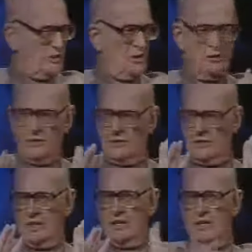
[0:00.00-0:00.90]
ago
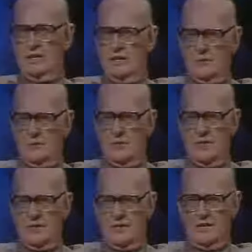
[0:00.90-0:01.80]

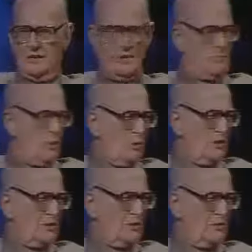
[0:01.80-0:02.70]
when
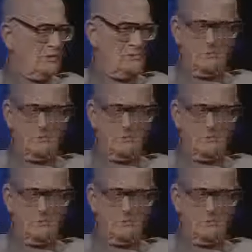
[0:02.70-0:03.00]
Napoleon,